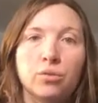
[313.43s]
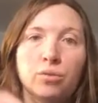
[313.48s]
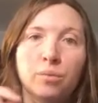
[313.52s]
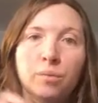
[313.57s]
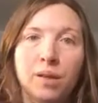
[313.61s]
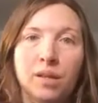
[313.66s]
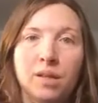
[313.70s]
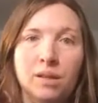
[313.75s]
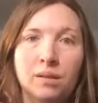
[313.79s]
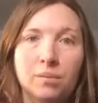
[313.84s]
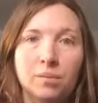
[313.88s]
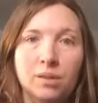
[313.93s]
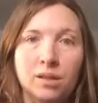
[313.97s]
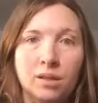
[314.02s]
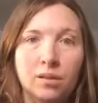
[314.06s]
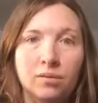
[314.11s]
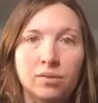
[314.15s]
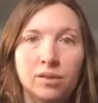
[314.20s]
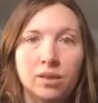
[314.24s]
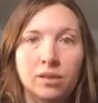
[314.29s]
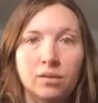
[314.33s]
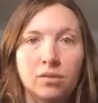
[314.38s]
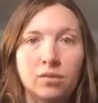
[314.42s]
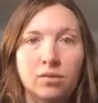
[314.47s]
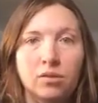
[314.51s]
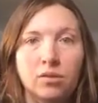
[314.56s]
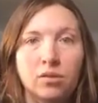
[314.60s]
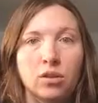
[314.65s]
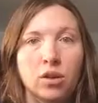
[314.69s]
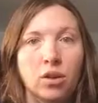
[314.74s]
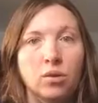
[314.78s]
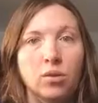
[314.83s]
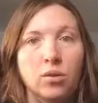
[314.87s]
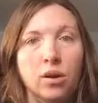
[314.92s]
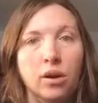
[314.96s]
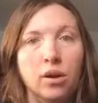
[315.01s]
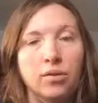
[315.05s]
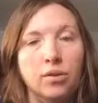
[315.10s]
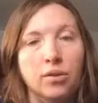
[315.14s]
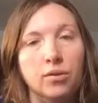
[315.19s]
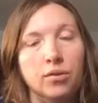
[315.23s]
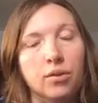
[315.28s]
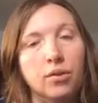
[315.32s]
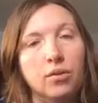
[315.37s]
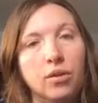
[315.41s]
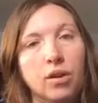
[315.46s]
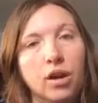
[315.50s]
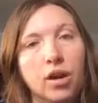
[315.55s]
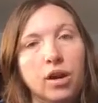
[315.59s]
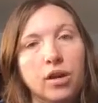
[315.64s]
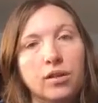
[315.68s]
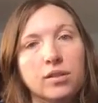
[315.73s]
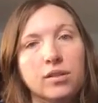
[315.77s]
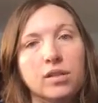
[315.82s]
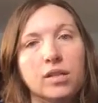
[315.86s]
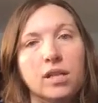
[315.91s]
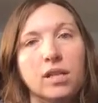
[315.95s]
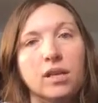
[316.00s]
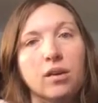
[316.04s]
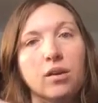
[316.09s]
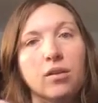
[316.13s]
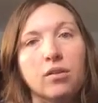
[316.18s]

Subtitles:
will make themselves a little note on their note cards like,